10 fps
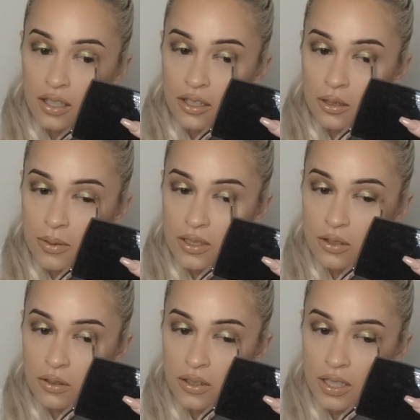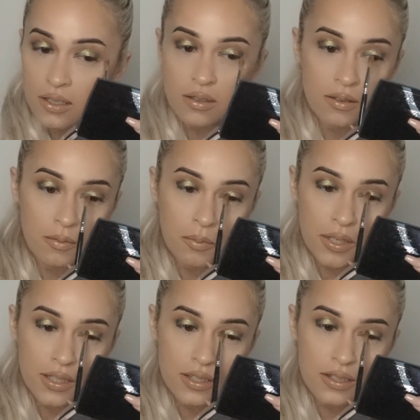I don't know what story,
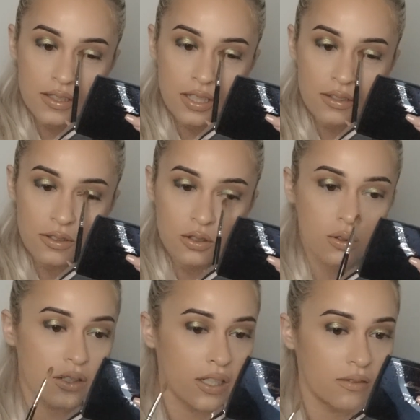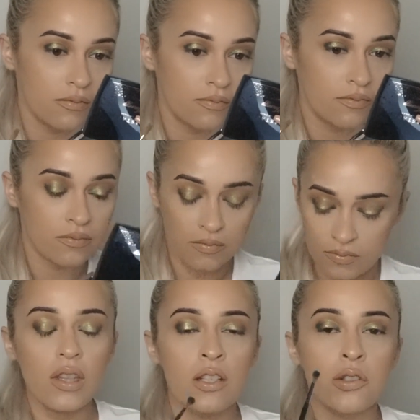but it tells a story.
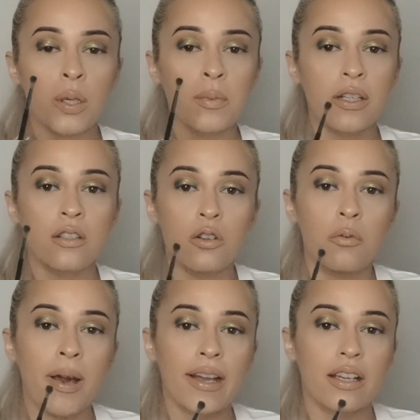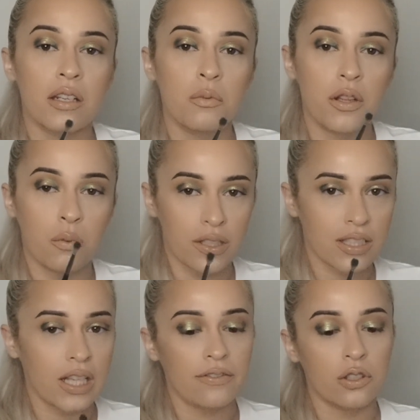So I'm going to go back in with
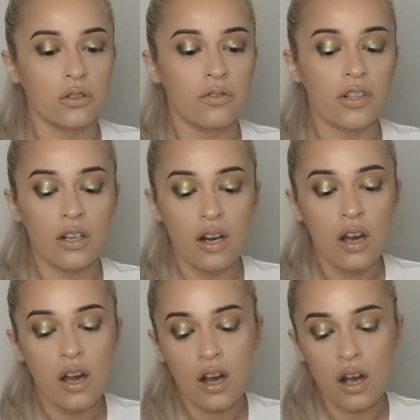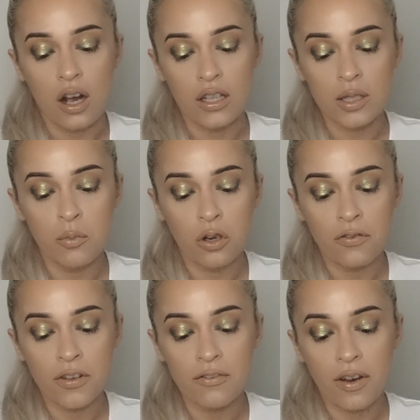what's left over on the
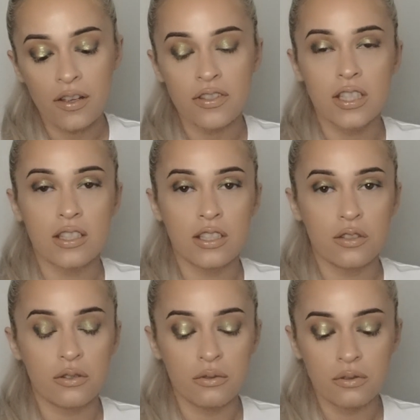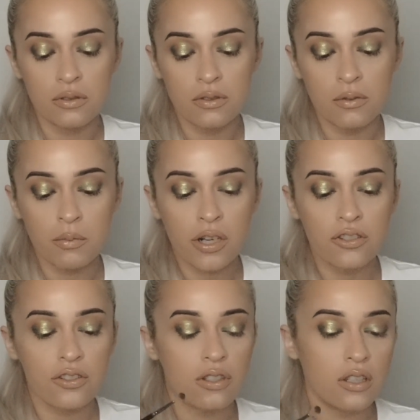Morphe 562
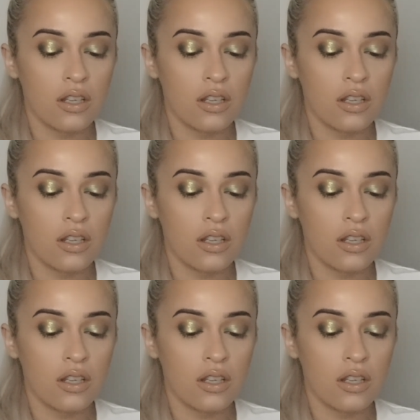brush.